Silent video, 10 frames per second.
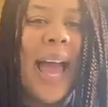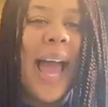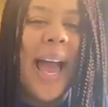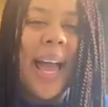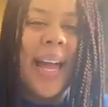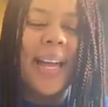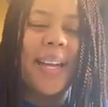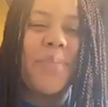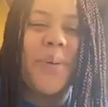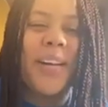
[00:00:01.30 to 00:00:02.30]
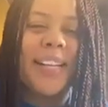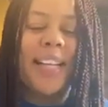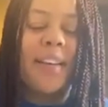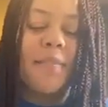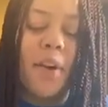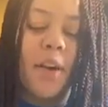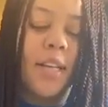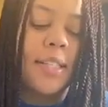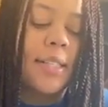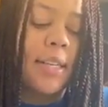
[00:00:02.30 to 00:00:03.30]
Hi, good morning, Land of
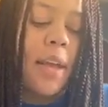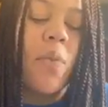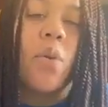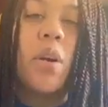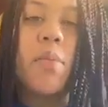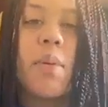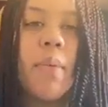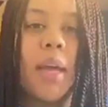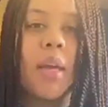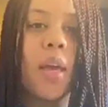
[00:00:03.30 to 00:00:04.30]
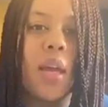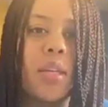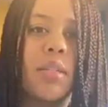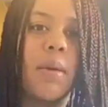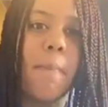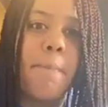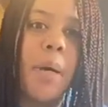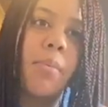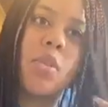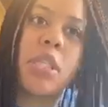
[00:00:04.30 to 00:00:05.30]
Oz. Today we're going to be making some
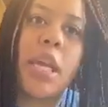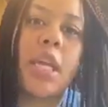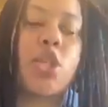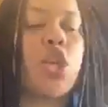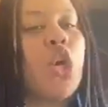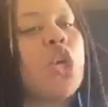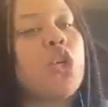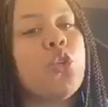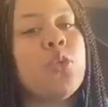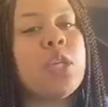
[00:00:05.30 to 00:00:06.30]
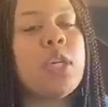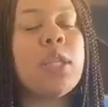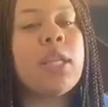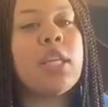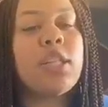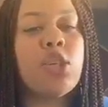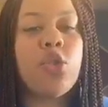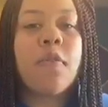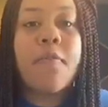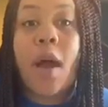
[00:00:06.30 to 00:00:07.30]
bubble snakes using things that you
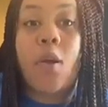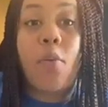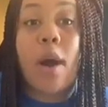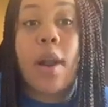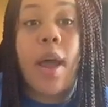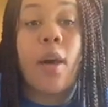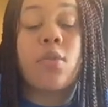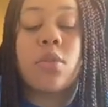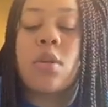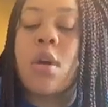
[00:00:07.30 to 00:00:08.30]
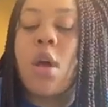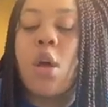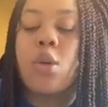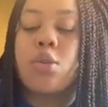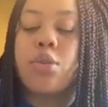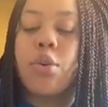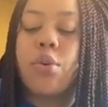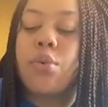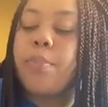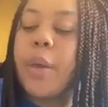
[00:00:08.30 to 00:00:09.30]
can find around the house.
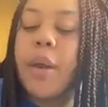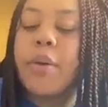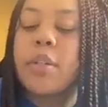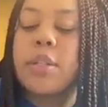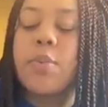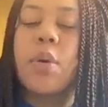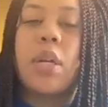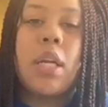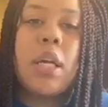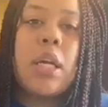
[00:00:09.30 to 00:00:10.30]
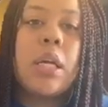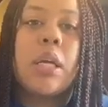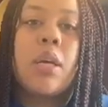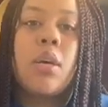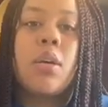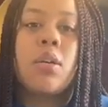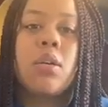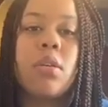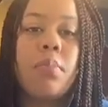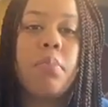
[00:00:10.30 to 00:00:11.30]
So parents, we need
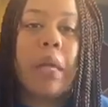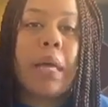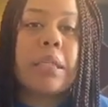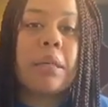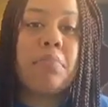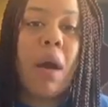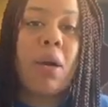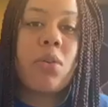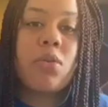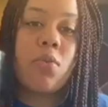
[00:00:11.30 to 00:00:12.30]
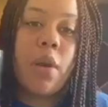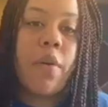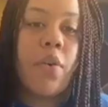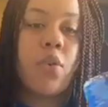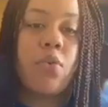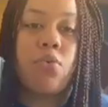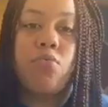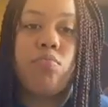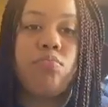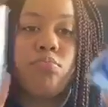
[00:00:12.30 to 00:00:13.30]
plastic bottles, whatever you
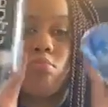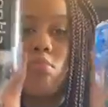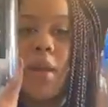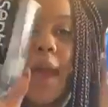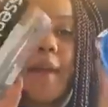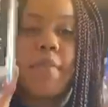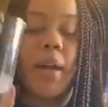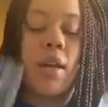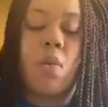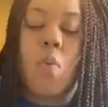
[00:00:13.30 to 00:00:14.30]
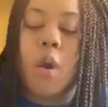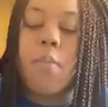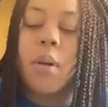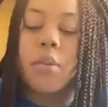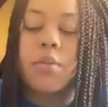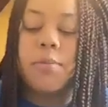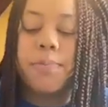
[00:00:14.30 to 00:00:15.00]
have, like any water bottles.